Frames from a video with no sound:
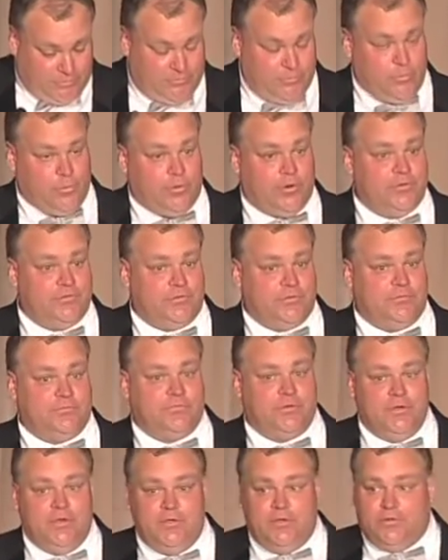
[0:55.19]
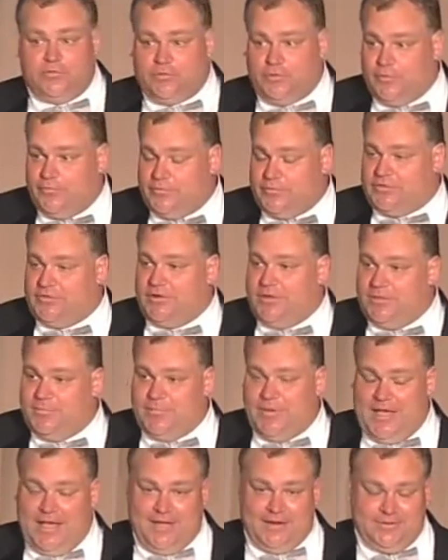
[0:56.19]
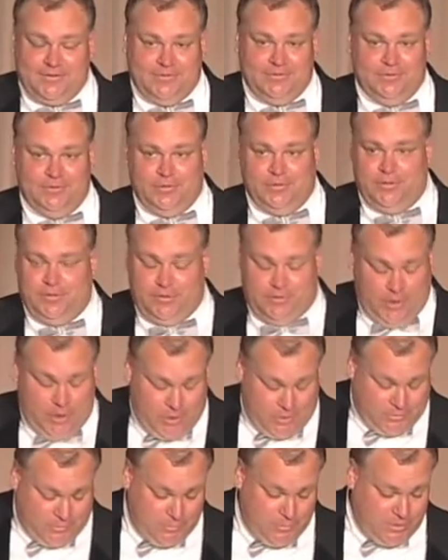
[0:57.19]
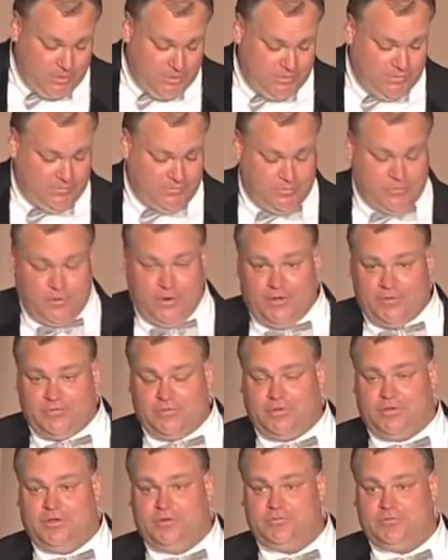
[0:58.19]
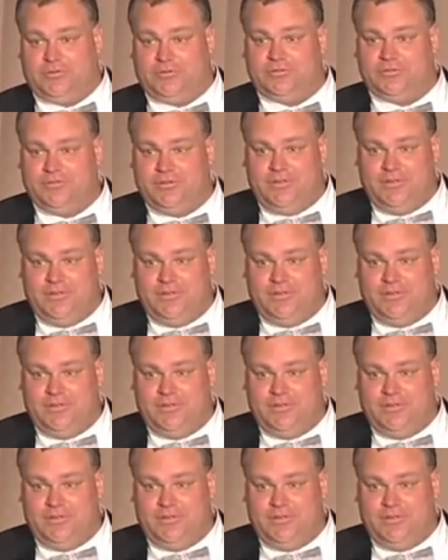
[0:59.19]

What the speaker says: stories of service and impact in our communities across the country.